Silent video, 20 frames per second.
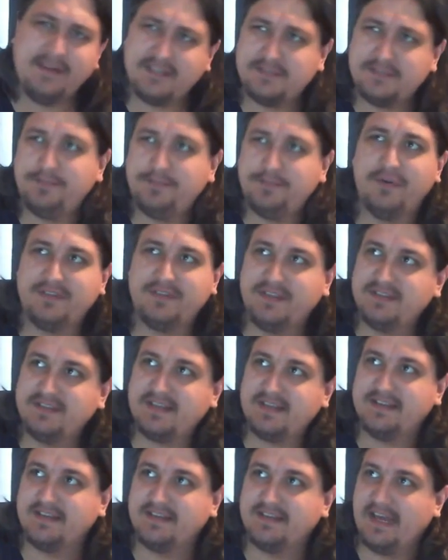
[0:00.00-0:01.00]
sports is
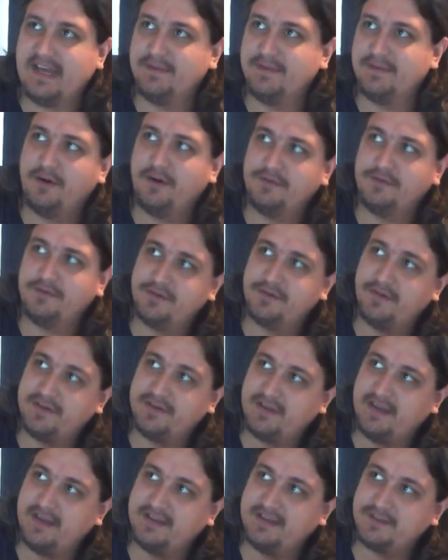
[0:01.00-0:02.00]
entertainment
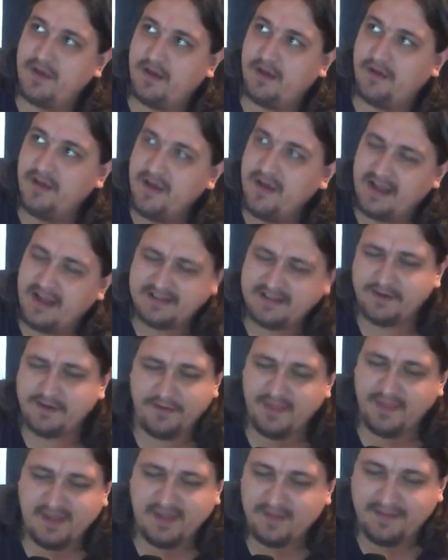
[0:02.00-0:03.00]
culture as well. I just
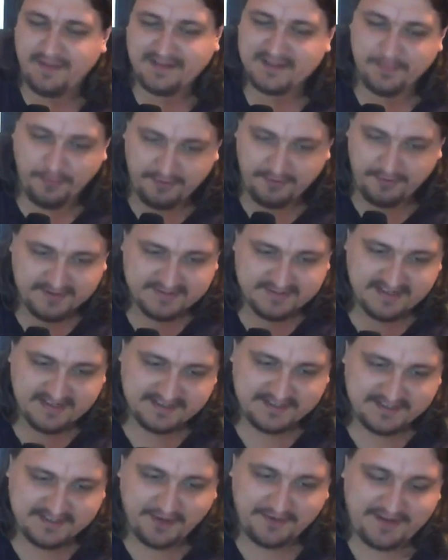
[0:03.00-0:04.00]
don't think about sport because I
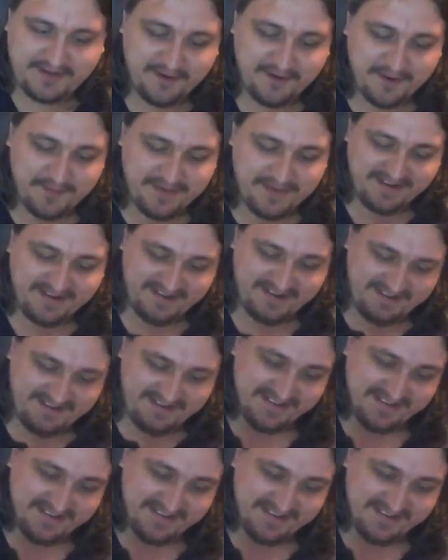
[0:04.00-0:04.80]
just don't care about it.